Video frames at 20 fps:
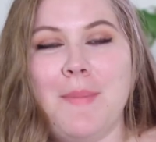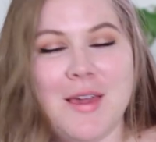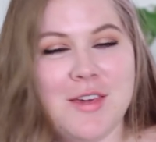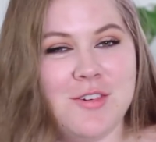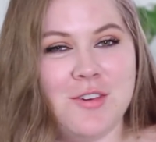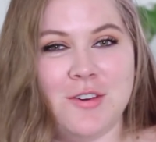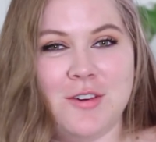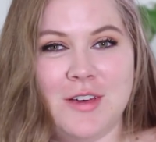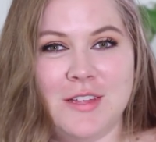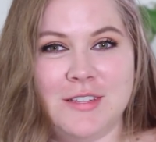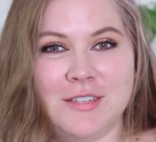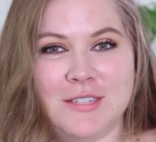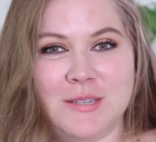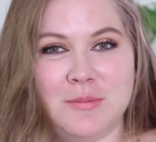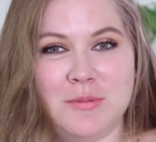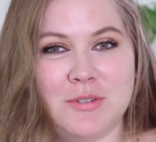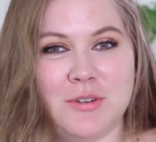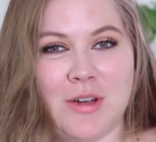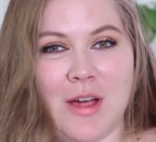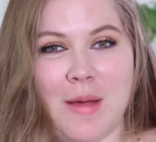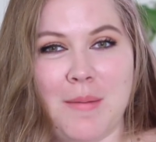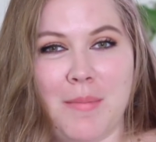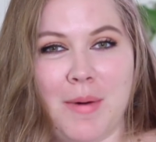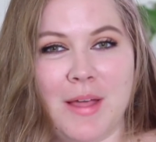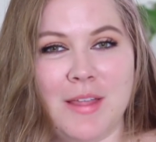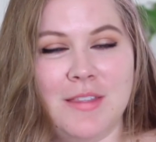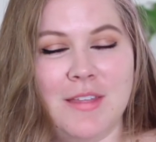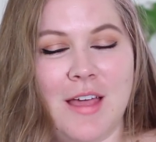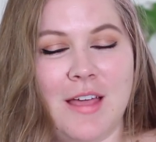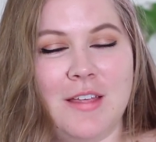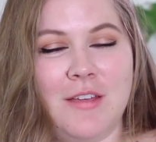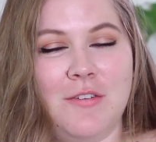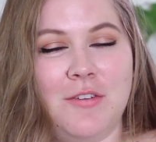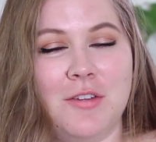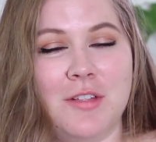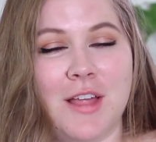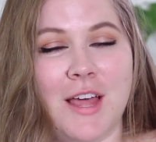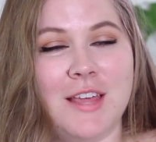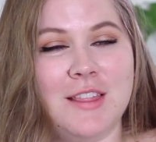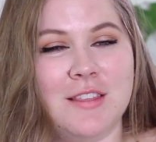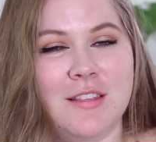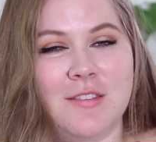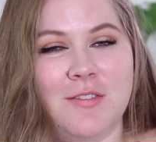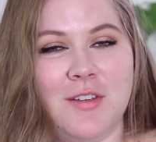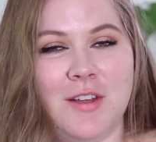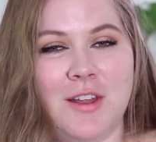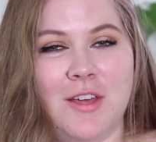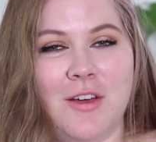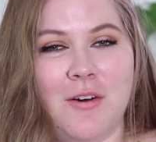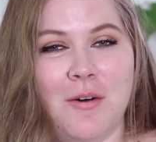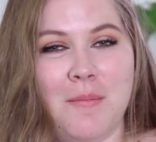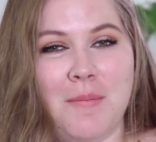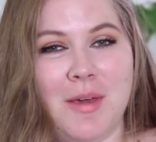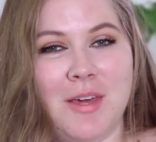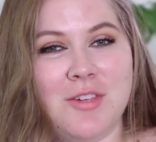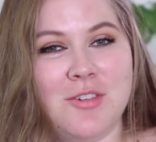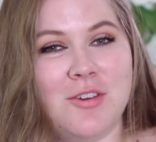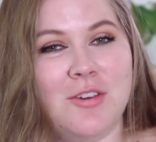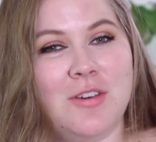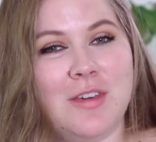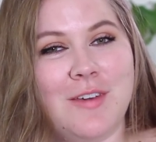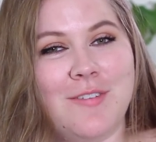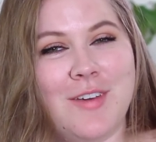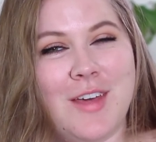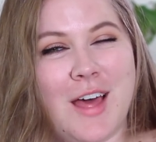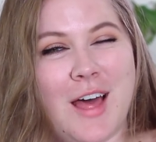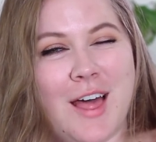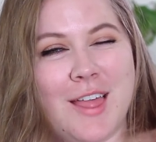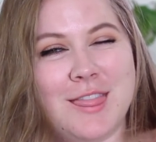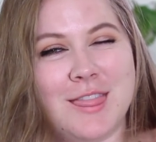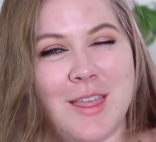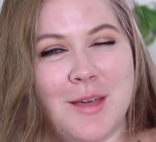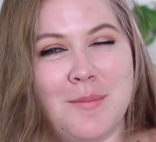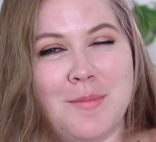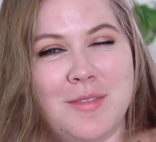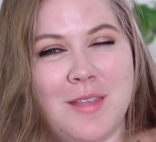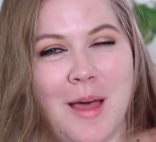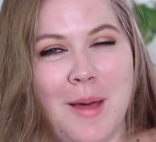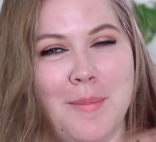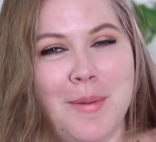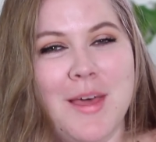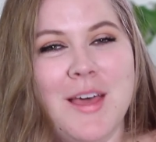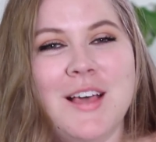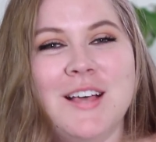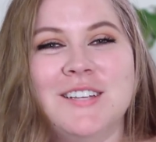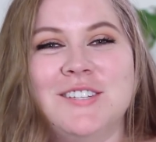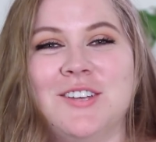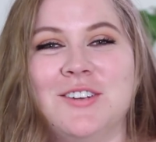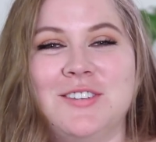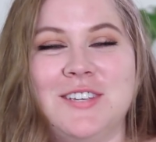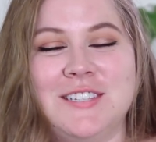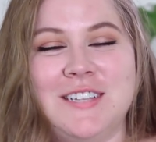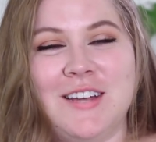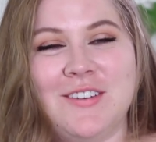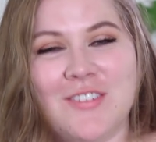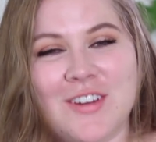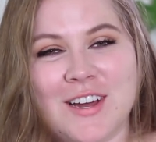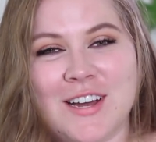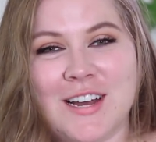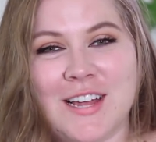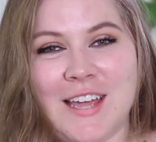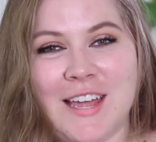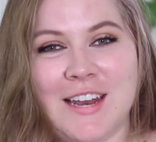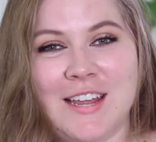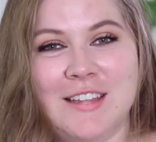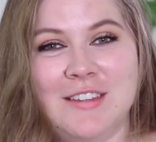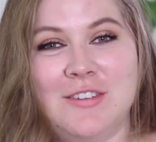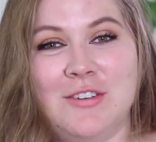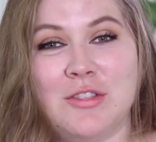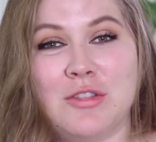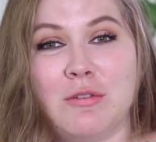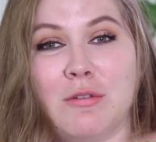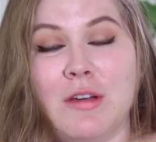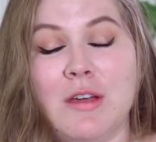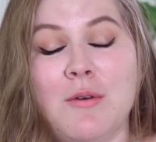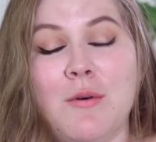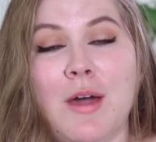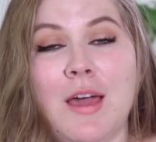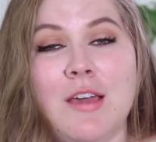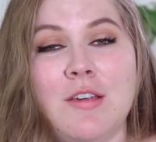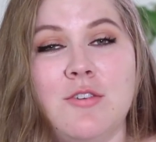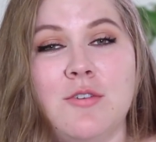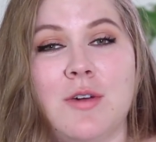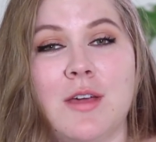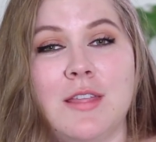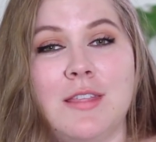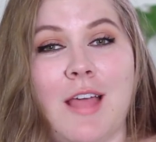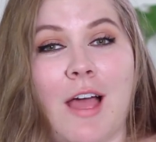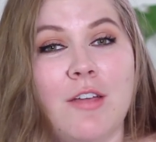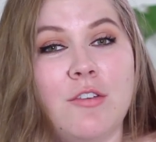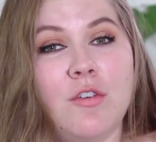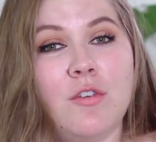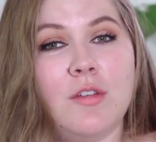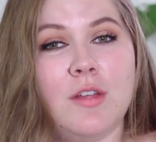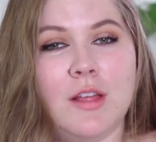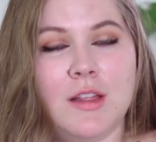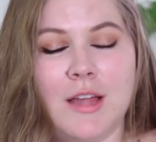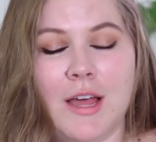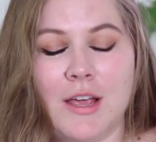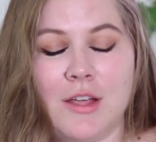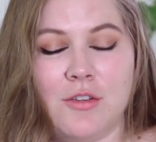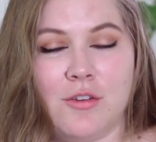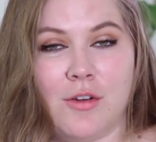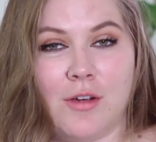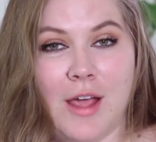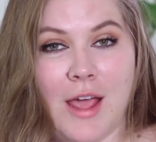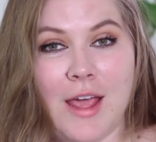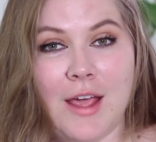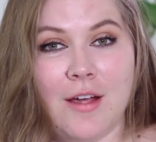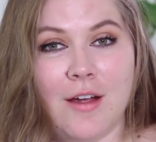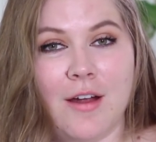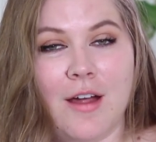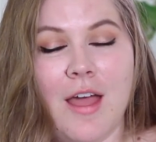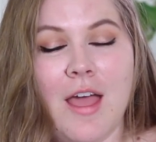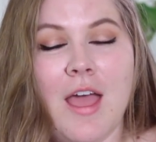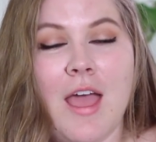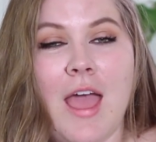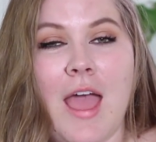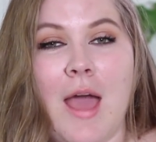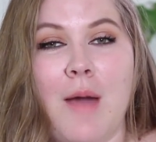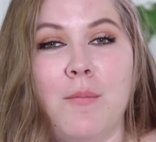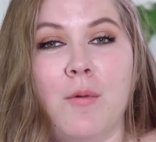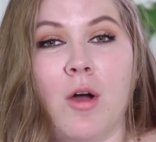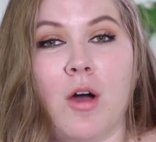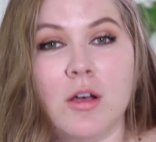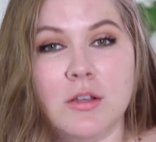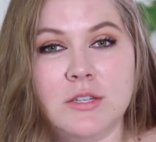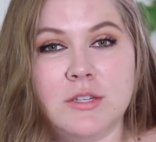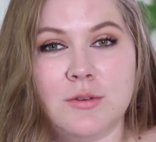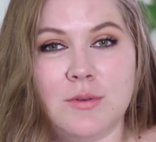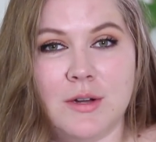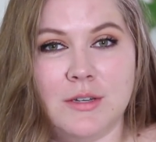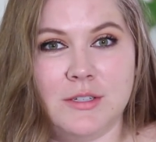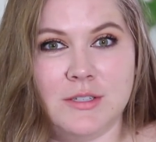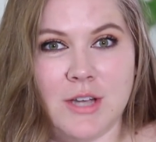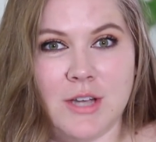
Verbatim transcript: make sure you hit the subscribe button and if you like this video, make sure you give it a thumbs up. So today we're going to get into three ways you can naturally lighten your hair and we're also going